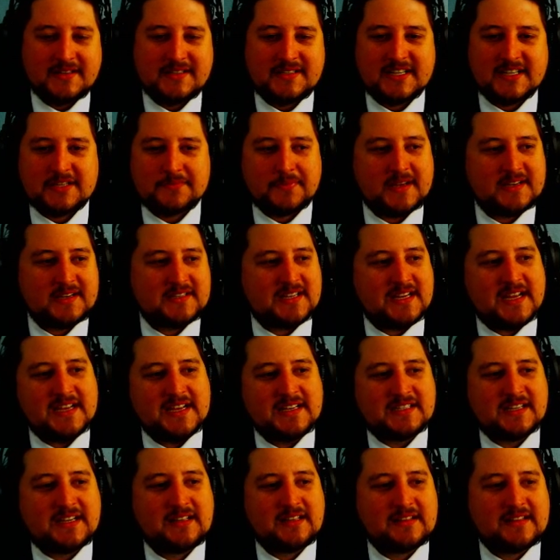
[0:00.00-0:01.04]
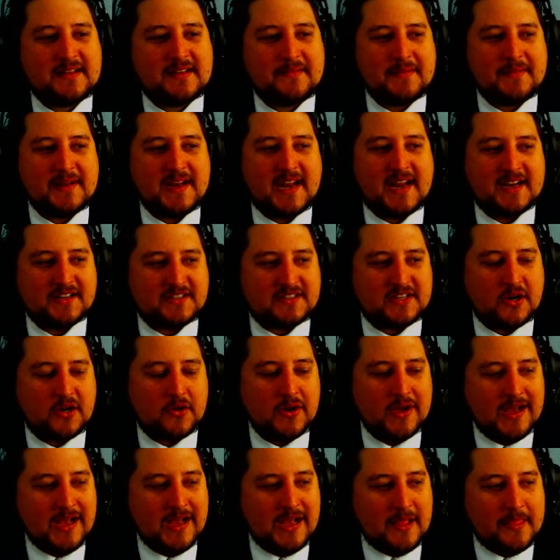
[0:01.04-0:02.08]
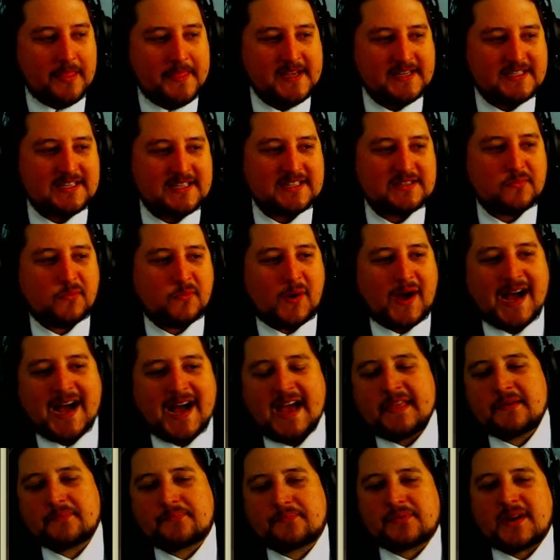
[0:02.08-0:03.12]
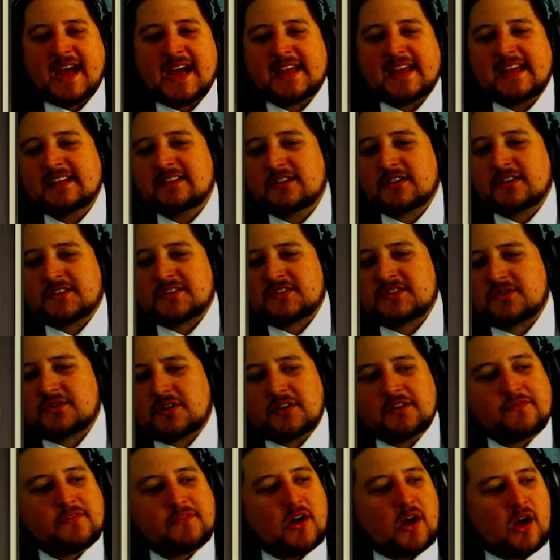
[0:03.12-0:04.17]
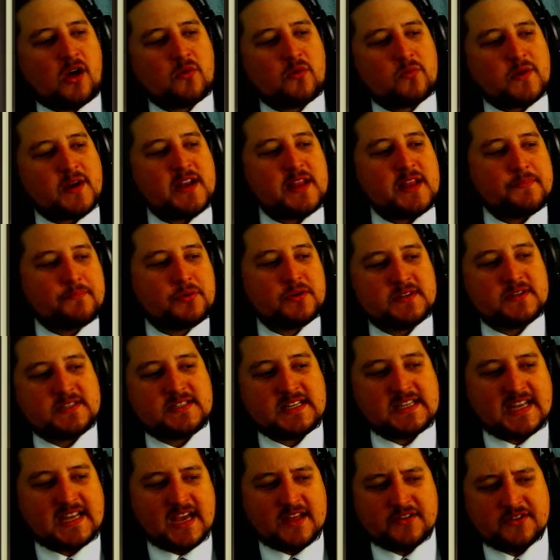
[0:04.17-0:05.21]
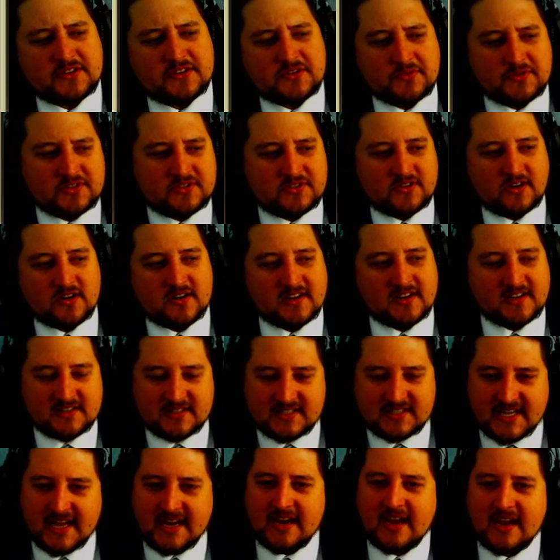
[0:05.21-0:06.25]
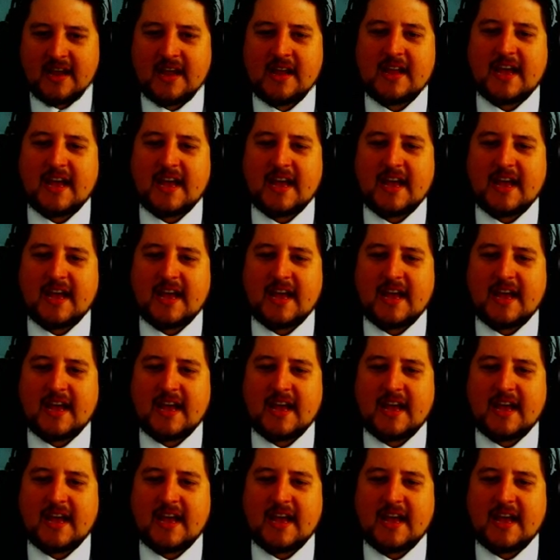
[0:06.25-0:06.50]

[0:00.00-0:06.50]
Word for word: Sixth place is eliminated. So this is why the bracket looks sort of already put together to a certain extent.